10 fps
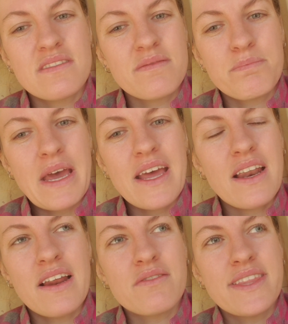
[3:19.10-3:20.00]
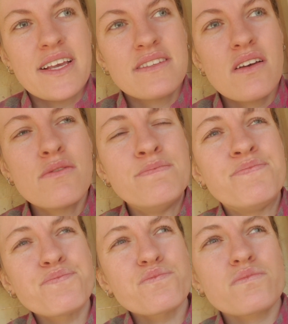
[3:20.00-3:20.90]
pet, I don't think so.
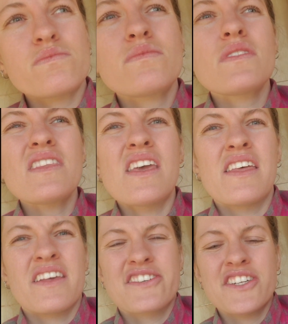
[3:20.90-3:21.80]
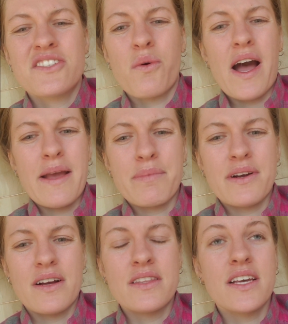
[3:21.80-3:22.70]
They're just so
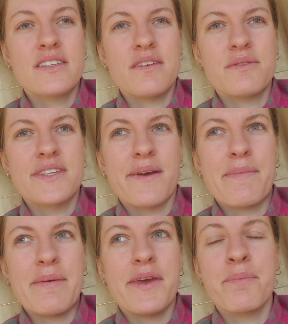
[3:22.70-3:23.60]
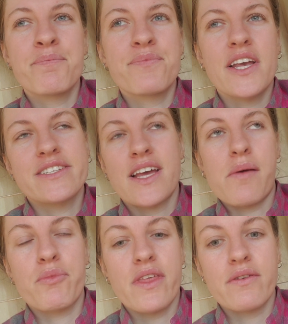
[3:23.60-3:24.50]
hyper, unless it was like maybe a
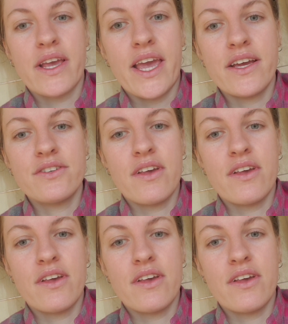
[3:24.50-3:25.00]
setup without a cage.